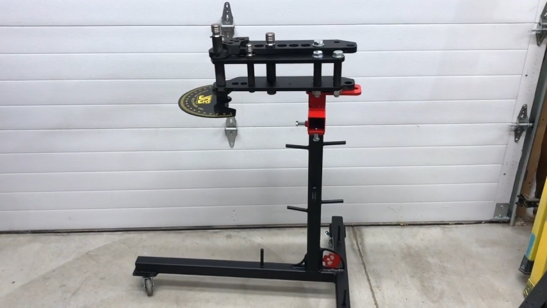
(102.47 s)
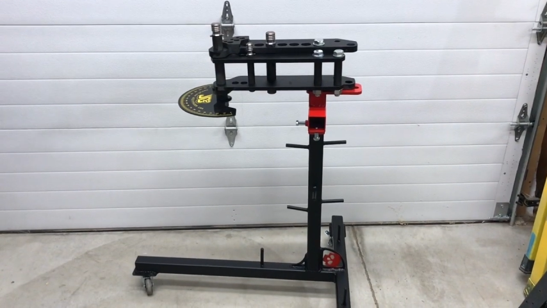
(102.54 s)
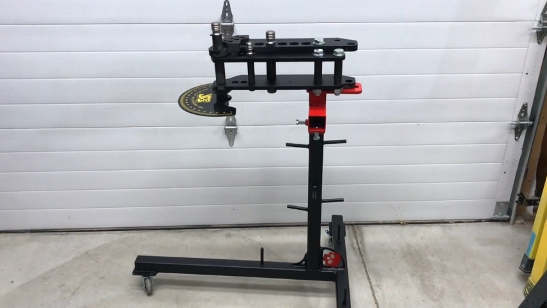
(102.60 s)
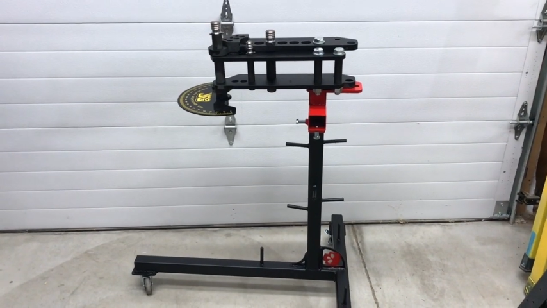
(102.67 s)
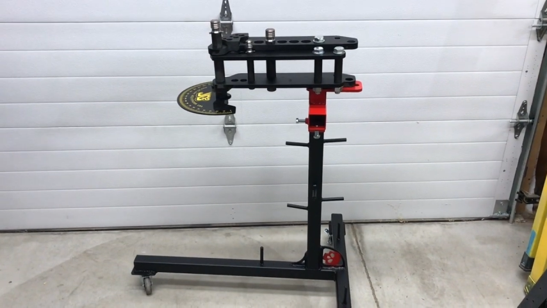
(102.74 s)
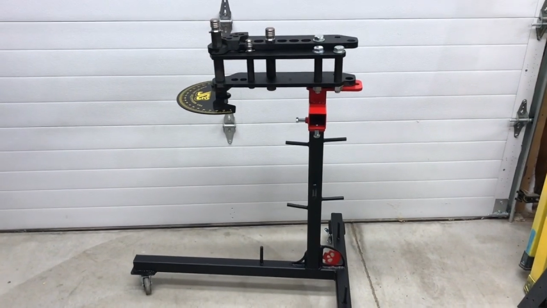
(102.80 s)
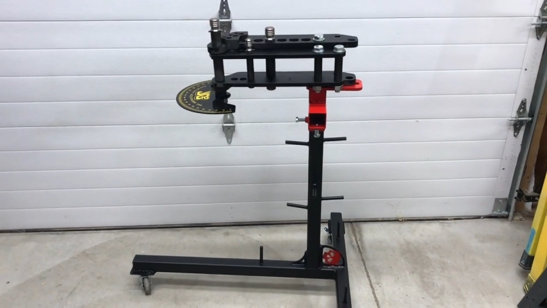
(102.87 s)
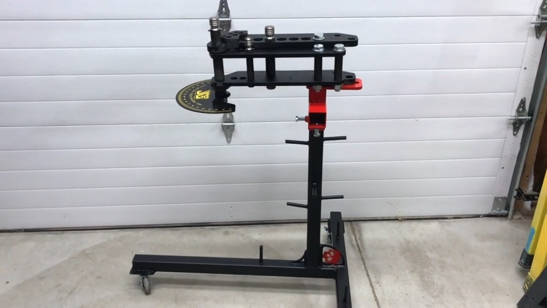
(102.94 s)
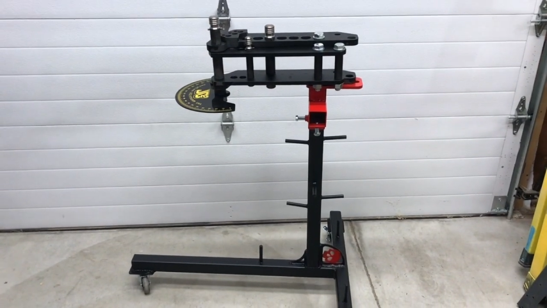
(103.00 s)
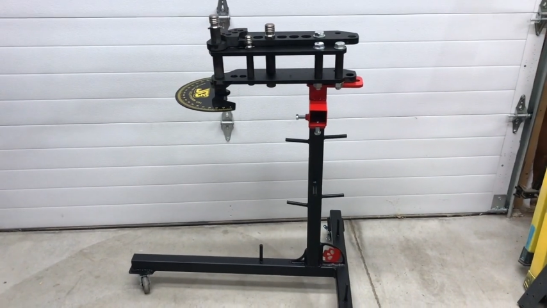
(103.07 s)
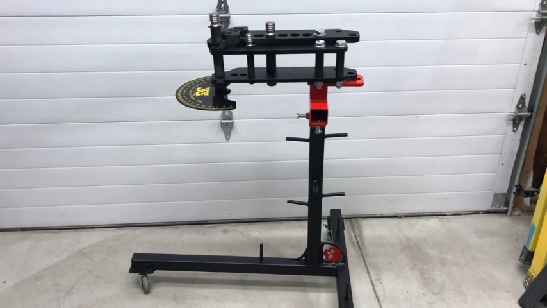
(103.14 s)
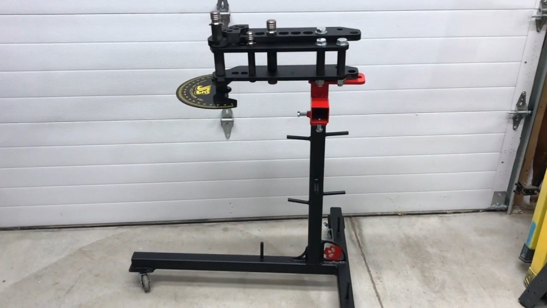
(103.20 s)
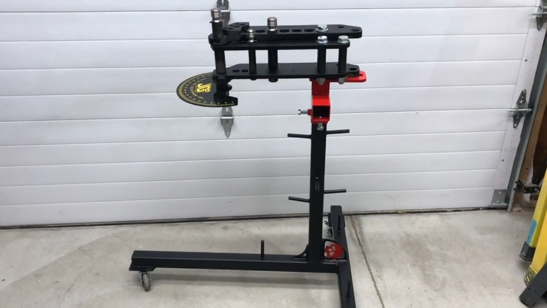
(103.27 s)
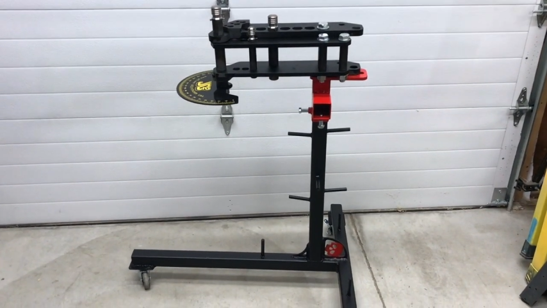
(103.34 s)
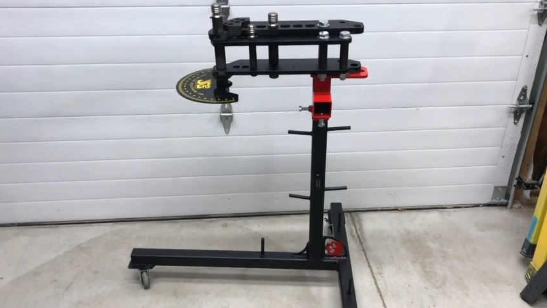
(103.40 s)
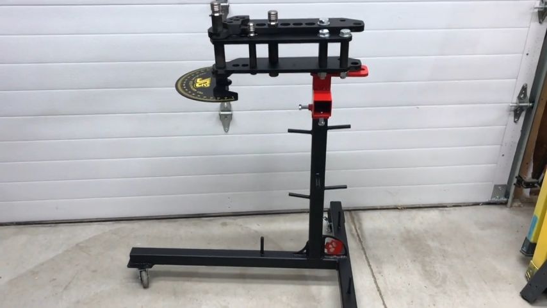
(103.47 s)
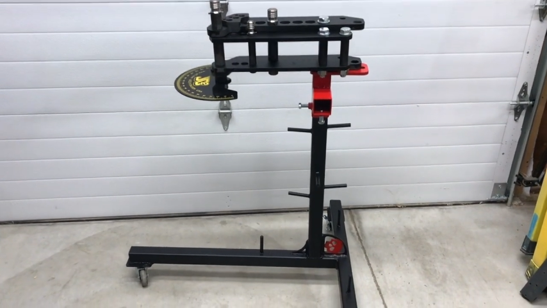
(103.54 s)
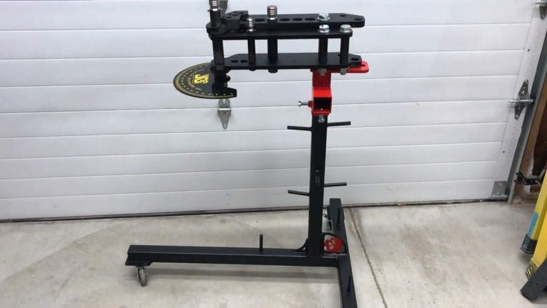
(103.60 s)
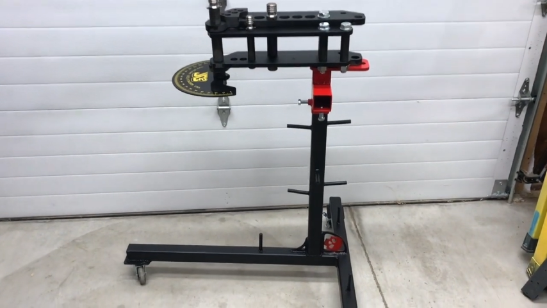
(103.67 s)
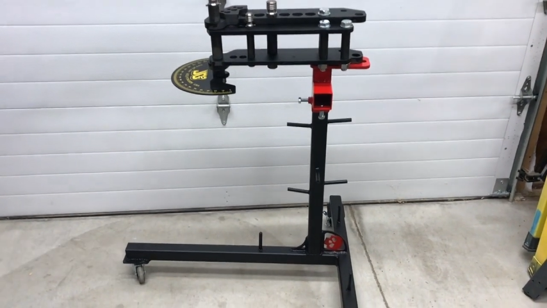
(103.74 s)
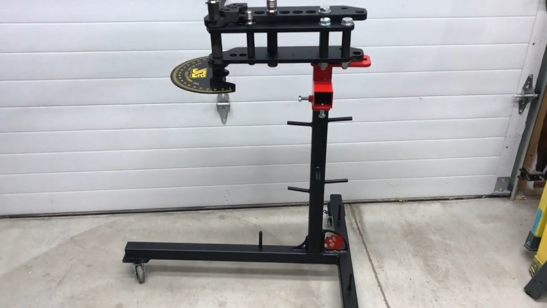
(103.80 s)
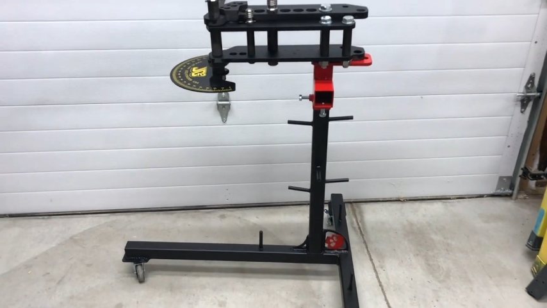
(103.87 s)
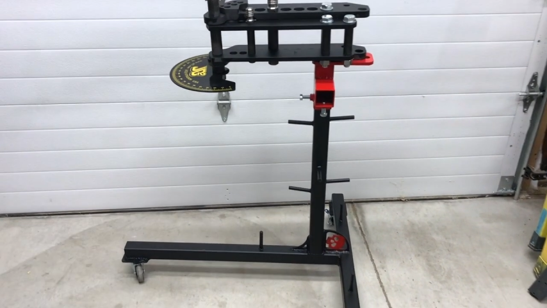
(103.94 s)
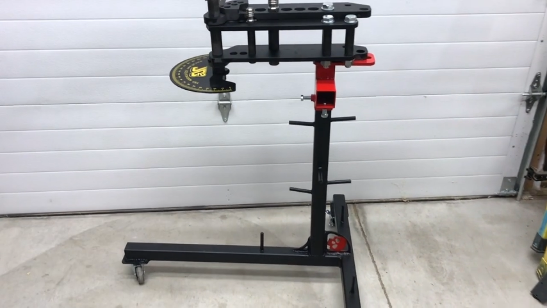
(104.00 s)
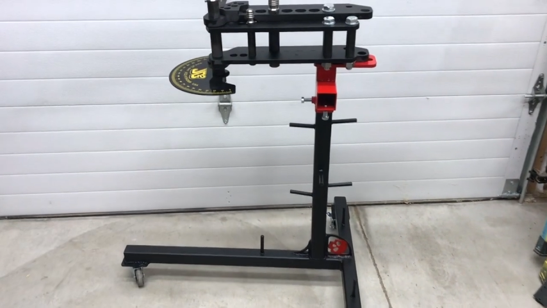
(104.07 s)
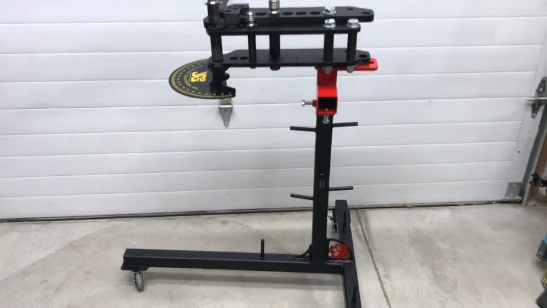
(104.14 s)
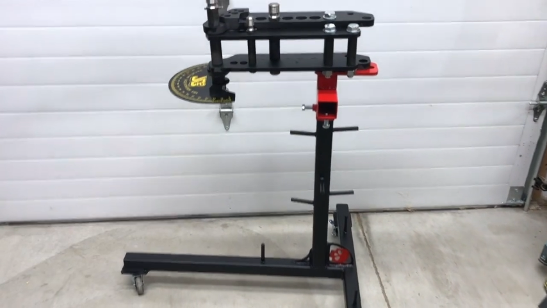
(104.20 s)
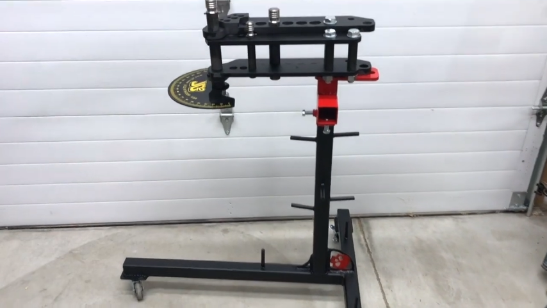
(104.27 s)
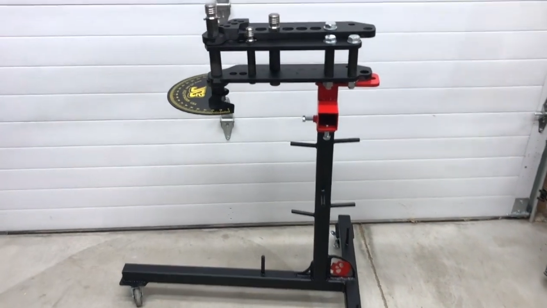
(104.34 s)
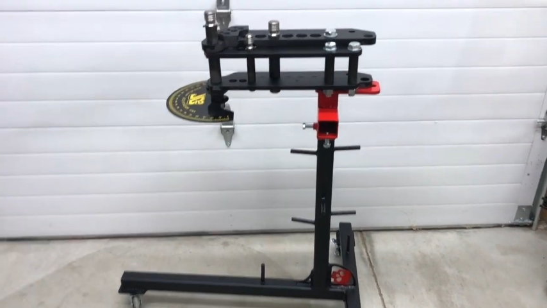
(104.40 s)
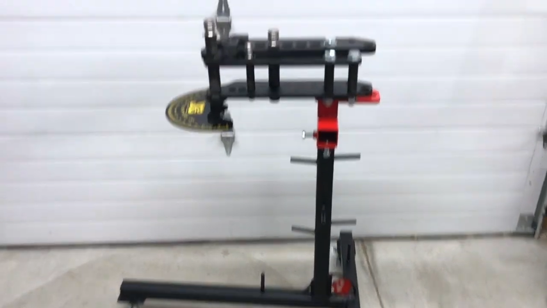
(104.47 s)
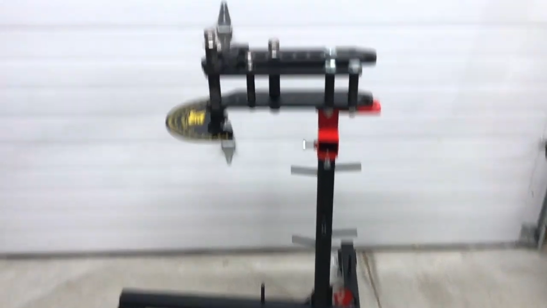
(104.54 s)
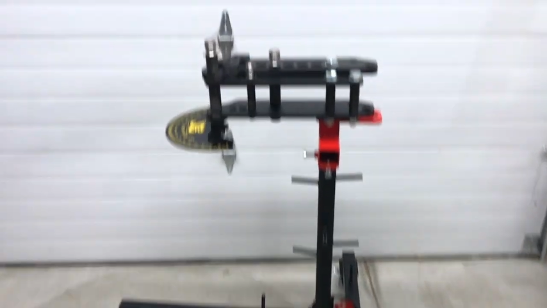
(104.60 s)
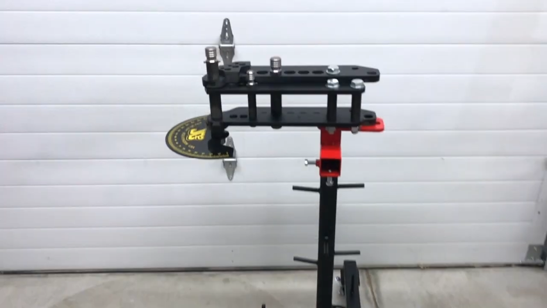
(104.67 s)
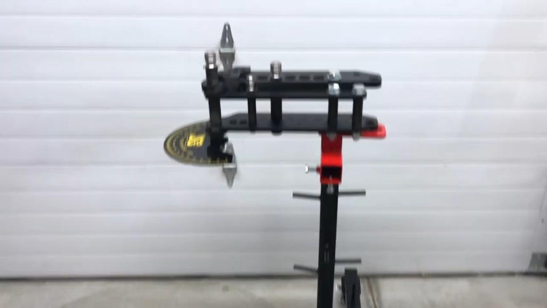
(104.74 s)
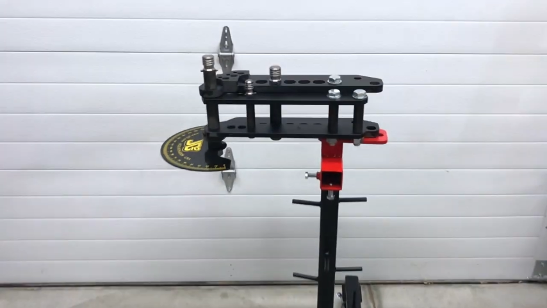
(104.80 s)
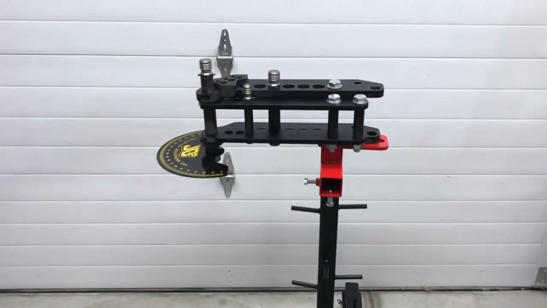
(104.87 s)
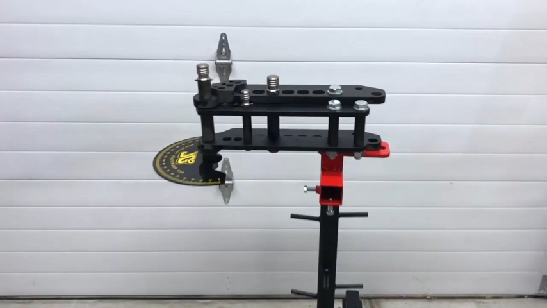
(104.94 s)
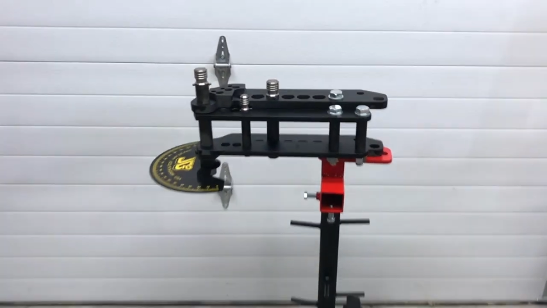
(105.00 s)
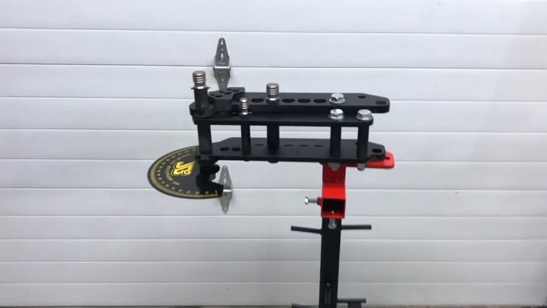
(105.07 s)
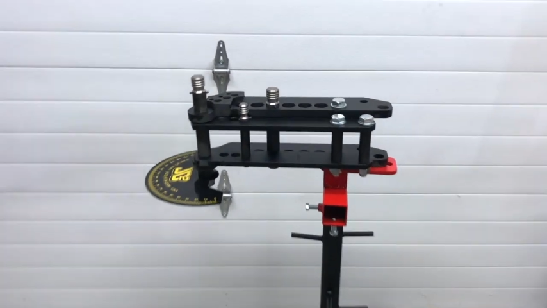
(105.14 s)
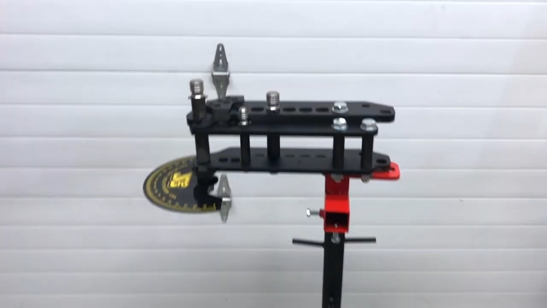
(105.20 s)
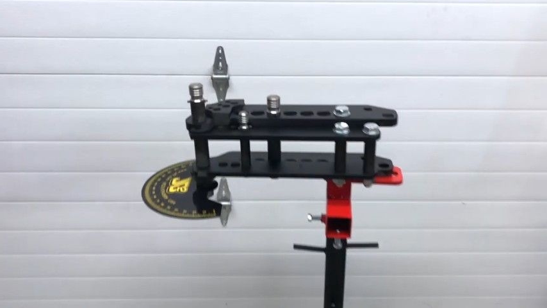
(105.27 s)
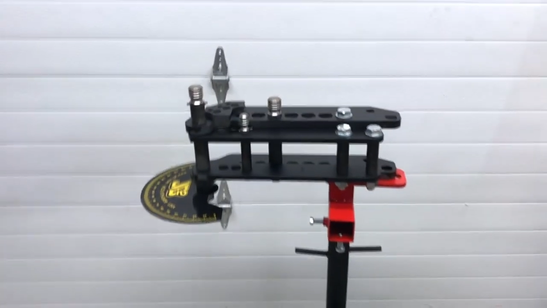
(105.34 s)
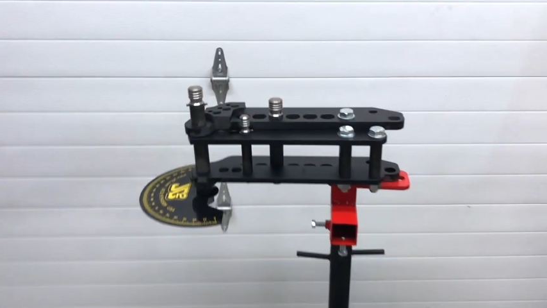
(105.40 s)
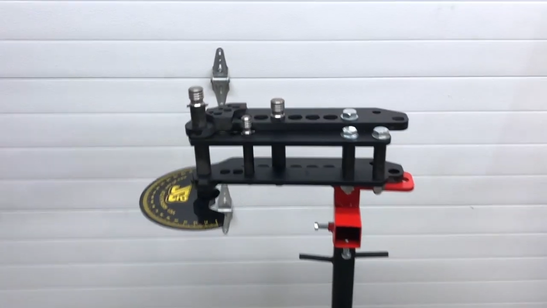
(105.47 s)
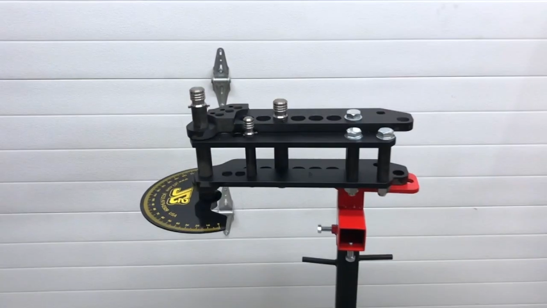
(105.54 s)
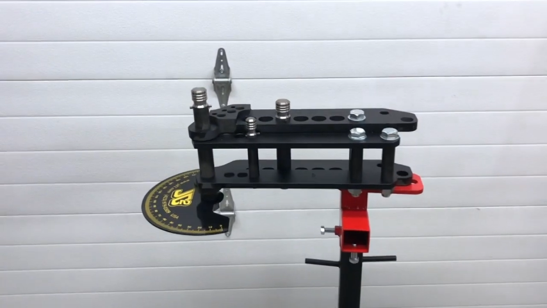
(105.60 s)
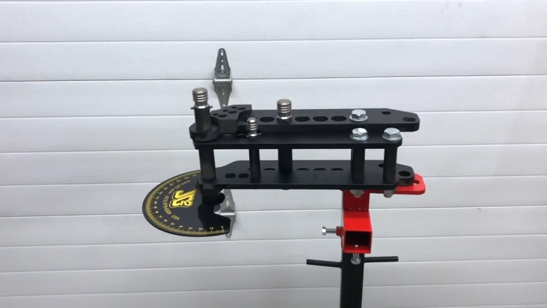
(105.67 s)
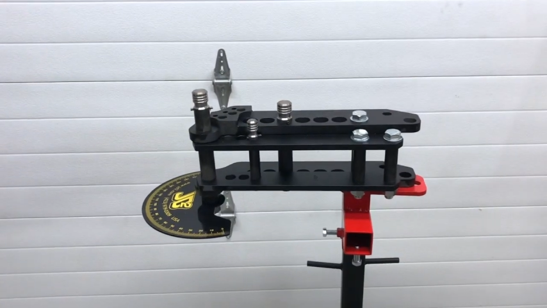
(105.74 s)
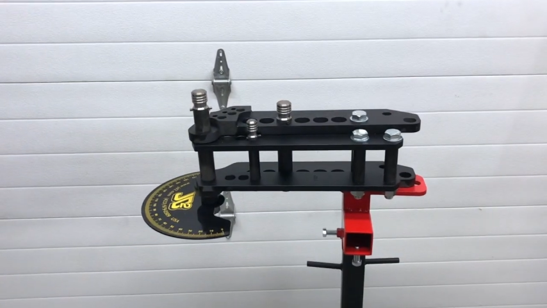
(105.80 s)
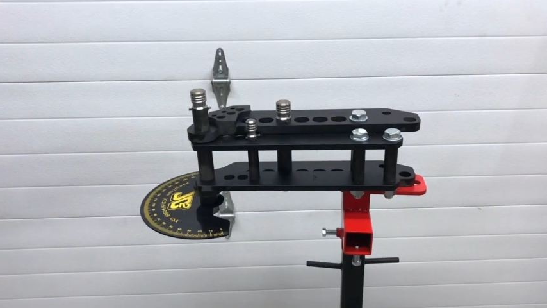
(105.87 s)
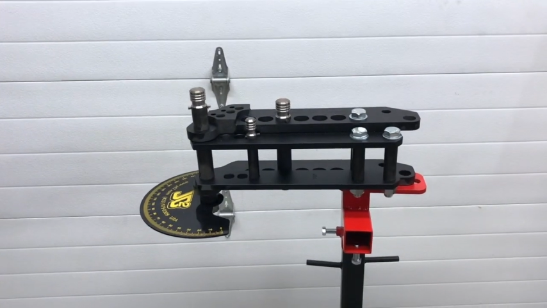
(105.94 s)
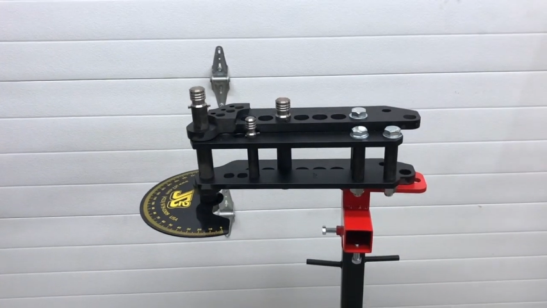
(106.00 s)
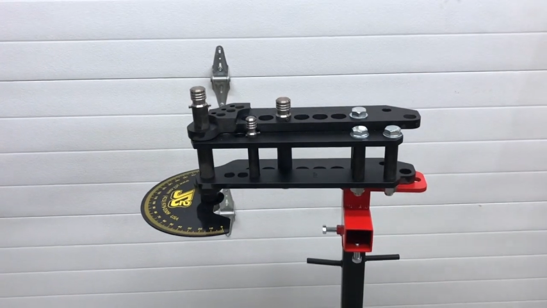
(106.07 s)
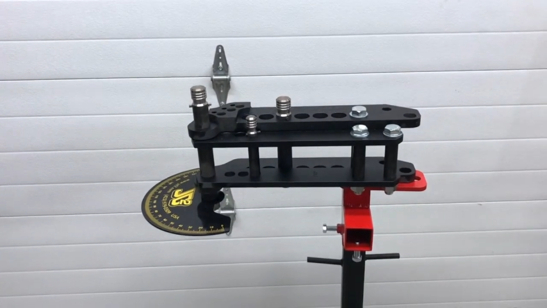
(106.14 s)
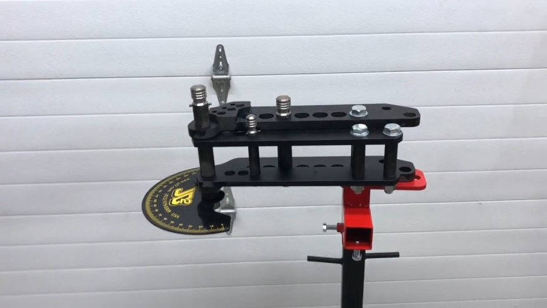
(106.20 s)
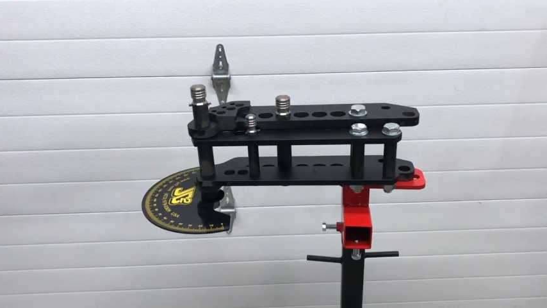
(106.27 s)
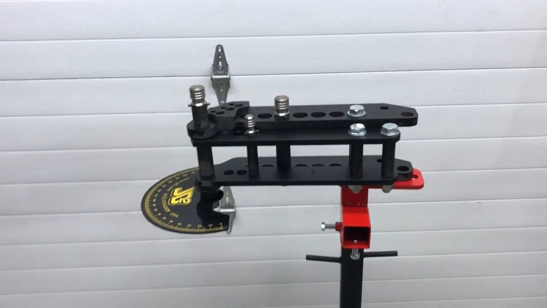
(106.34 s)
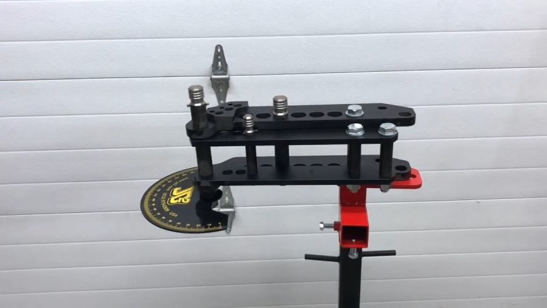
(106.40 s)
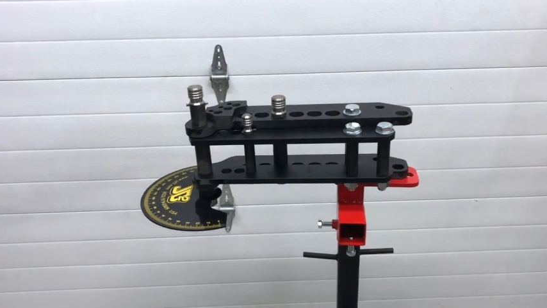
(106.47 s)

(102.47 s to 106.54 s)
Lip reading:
No face is visible, so there are no lips to read.